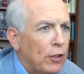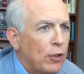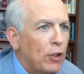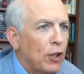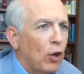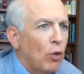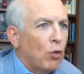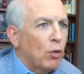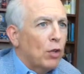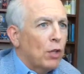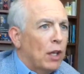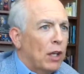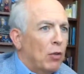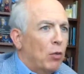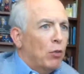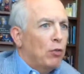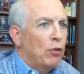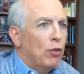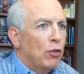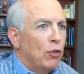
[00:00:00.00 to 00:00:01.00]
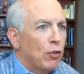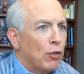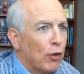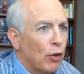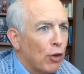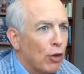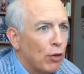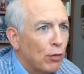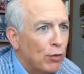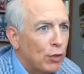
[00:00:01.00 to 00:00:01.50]
you don't get what you
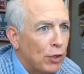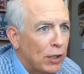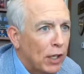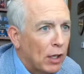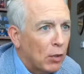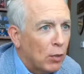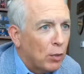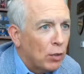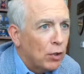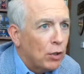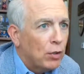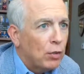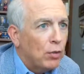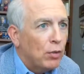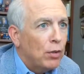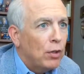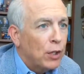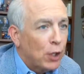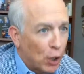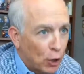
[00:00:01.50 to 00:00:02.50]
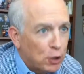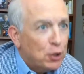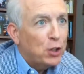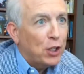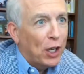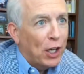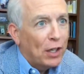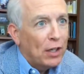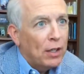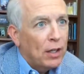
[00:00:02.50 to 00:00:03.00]
deserve, you get what you
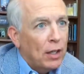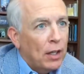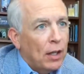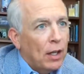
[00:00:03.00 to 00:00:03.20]
negotiate.